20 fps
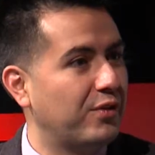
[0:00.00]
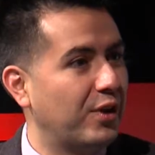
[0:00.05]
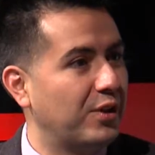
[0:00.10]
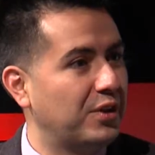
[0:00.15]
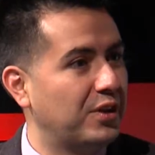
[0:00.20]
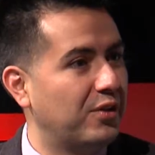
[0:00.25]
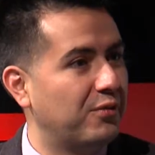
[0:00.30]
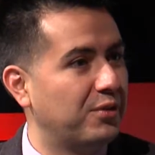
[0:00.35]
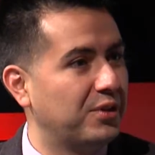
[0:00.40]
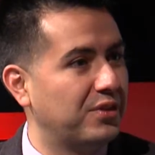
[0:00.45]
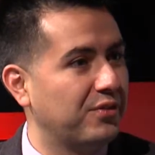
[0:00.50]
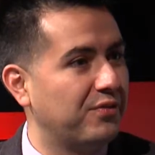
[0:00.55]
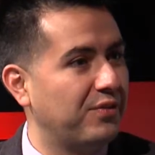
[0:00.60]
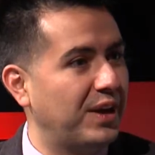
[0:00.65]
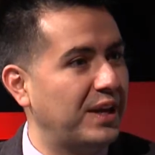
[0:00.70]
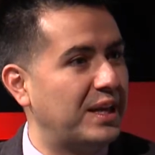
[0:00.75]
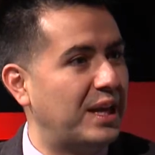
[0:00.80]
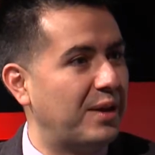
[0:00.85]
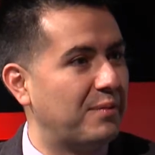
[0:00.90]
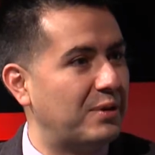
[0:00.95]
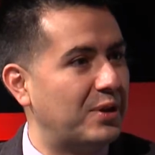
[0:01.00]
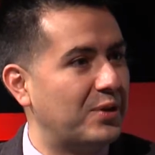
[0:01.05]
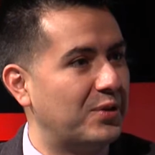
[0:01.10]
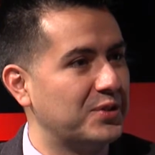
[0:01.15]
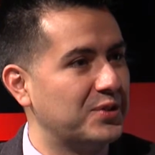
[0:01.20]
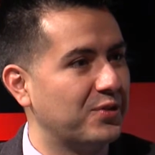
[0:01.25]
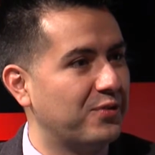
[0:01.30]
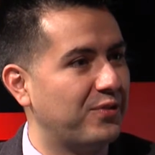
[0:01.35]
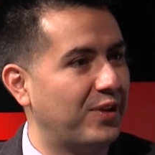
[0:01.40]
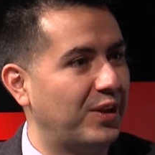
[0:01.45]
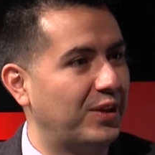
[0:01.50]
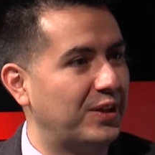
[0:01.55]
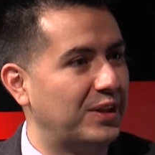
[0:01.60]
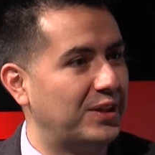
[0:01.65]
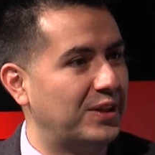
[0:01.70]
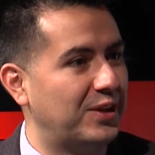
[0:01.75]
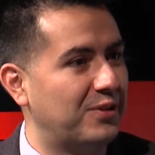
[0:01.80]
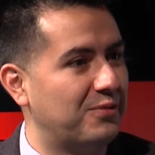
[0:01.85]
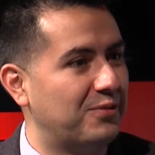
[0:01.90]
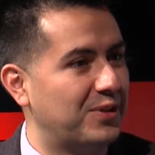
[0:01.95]
in love with the fight game, and you also fell in
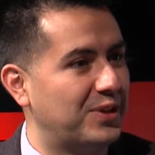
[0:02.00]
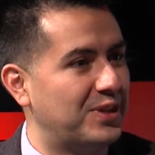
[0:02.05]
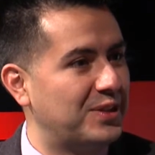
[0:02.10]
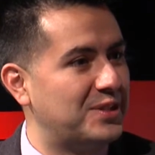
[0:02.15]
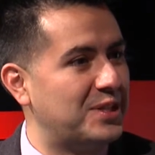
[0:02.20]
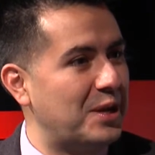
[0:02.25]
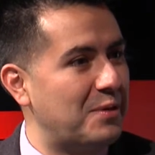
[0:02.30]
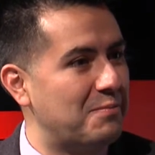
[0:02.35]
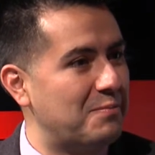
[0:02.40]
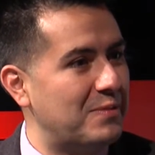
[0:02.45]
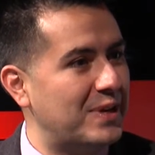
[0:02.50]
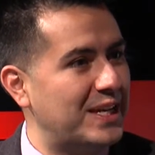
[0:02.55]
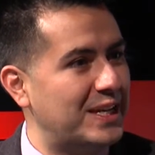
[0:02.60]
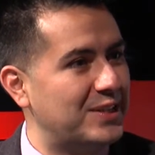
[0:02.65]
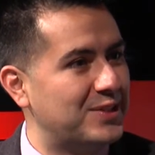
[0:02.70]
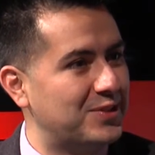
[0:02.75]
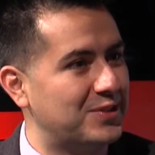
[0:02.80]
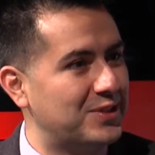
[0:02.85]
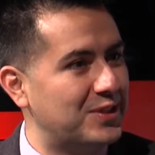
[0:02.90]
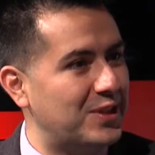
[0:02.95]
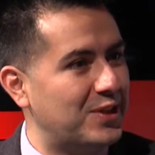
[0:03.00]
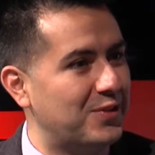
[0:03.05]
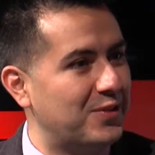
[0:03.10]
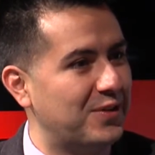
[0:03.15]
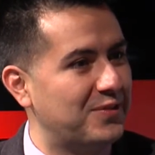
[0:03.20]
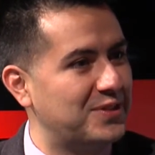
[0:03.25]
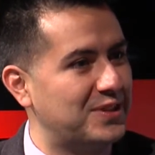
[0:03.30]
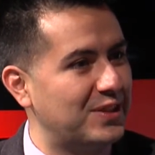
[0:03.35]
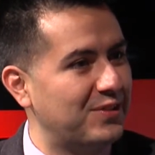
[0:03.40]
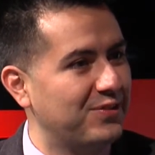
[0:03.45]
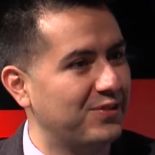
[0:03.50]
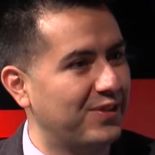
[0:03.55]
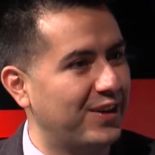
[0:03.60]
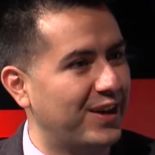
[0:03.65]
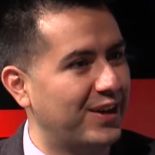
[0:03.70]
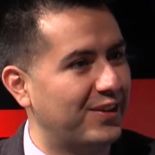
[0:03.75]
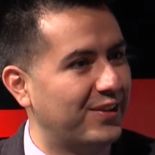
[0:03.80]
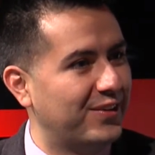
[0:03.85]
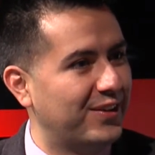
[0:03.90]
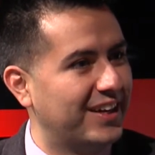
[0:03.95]
love with Tim Means, who's a UFC
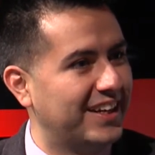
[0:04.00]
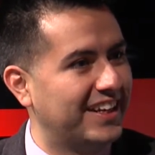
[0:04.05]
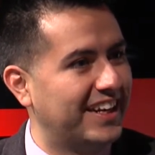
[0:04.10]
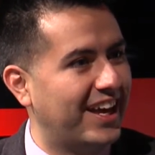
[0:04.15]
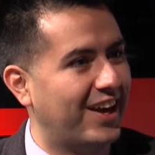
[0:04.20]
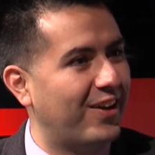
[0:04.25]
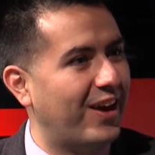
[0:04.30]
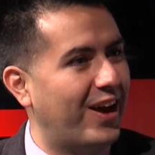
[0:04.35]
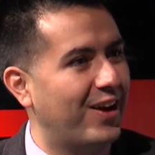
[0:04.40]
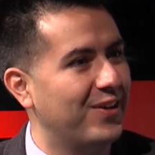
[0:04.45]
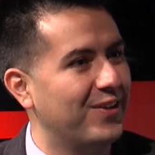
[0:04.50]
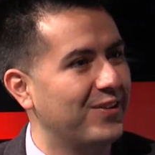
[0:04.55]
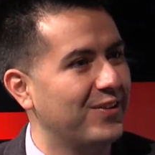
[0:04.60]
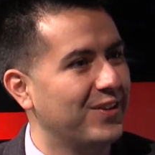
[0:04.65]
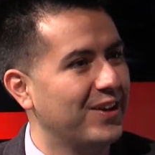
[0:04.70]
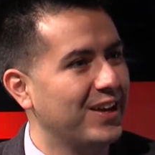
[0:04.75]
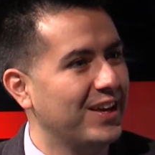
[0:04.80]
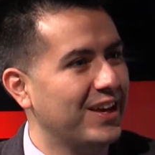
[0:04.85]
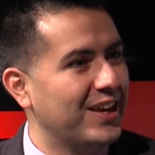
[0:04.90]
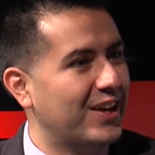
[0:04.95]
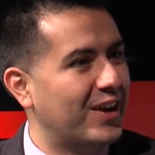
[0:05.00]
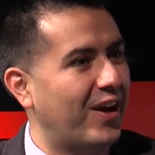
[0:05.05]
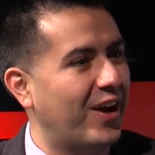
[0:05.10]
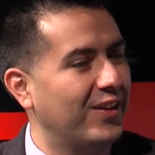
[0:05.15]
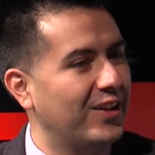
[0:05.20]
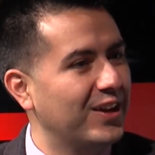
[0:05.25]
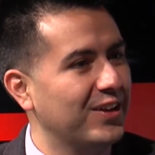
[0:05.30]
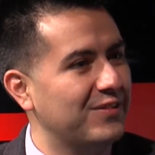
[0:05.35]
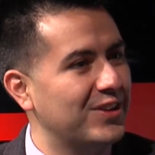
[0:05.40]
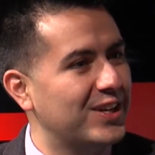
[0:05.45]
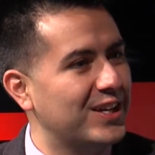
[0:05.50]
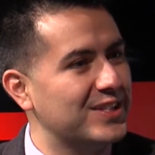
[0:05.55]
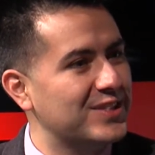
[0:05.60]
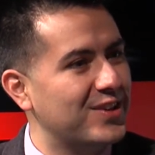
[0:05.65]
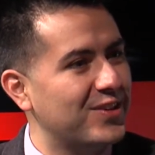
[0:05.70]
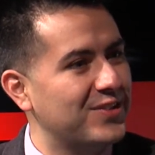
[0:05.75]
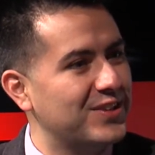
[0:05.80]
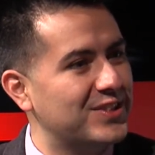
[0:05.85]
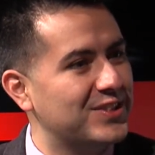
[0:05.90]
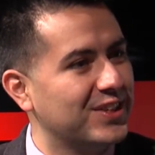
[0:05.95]
fighter right now. How long have you guys known
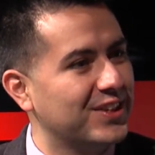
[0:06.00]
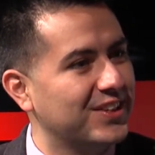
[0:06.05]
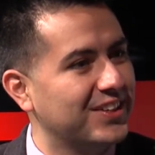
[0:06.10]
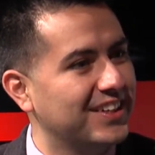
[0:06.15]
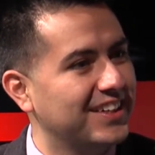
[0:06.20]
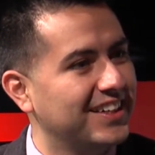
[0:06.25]
each other?